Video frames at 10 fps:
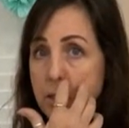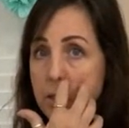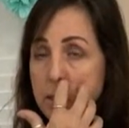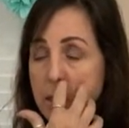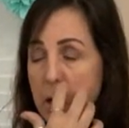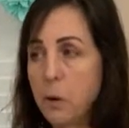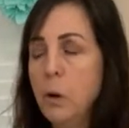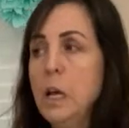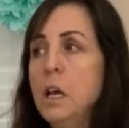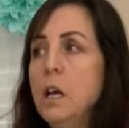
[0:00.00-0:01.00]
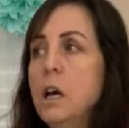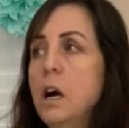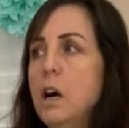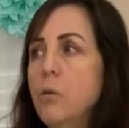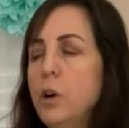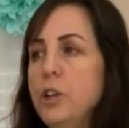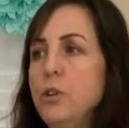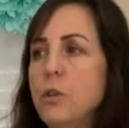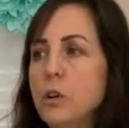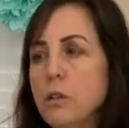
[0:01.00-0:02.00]
So when
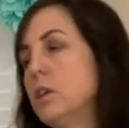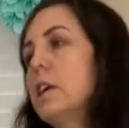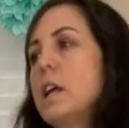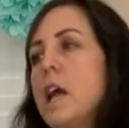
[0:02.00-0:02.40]
you're looking